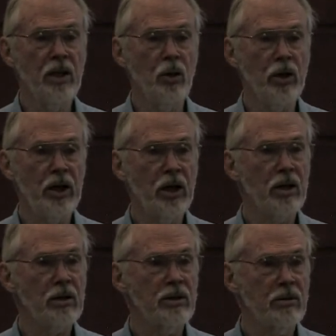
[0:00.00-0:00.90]
we're here
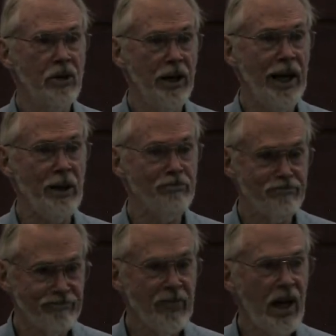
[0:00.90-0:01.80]
today.
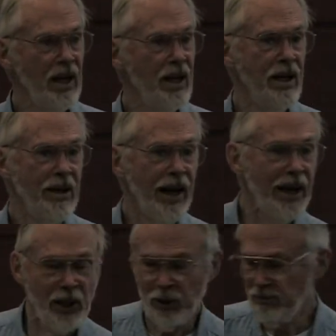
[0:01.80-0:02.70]
Thank you.